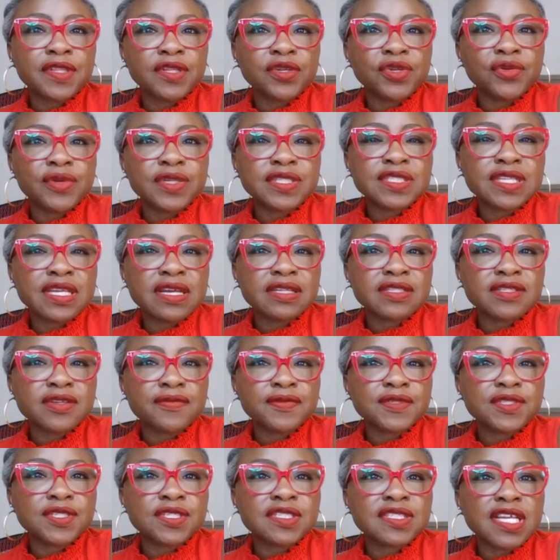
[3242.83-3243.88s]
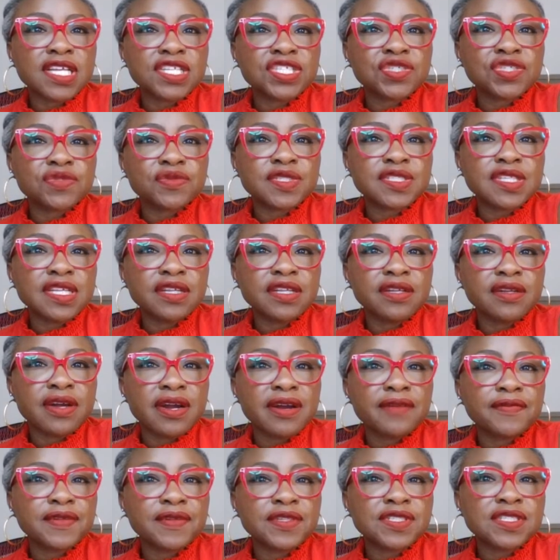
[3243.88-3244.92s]
The USCIS officer says she will send an
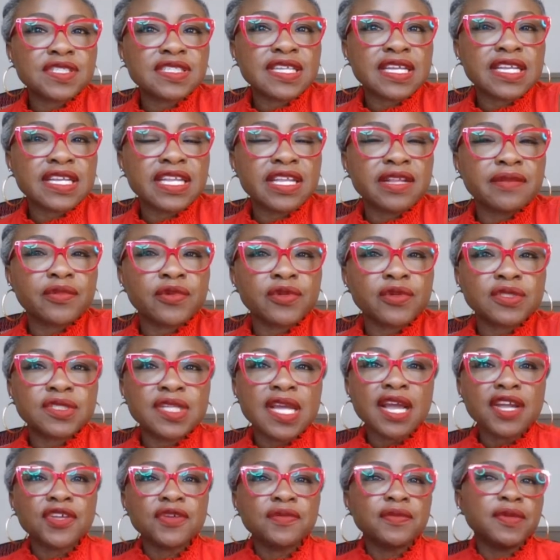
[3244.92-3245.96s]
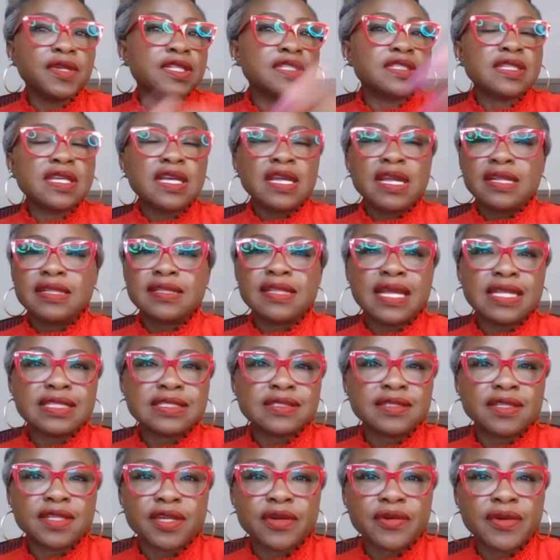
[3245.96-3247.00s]
RFP to send in more documents. That's
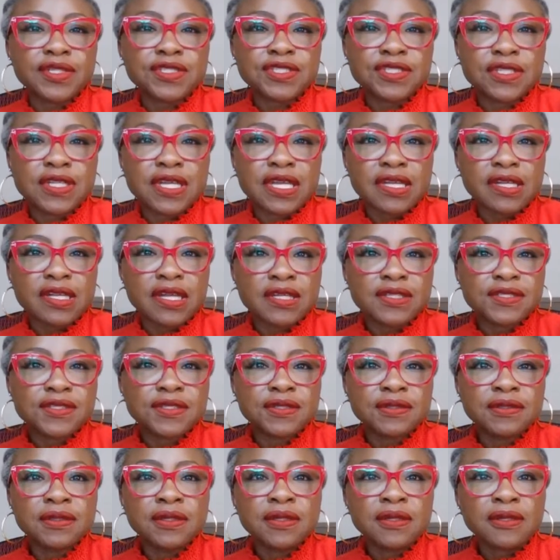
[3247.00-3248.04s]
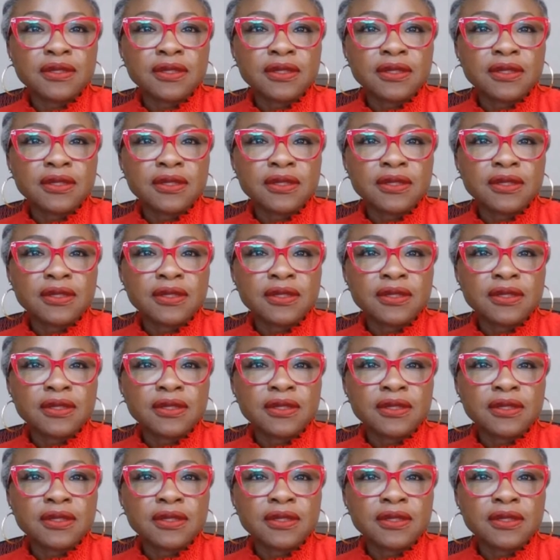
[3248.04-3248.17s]
another question I can answer.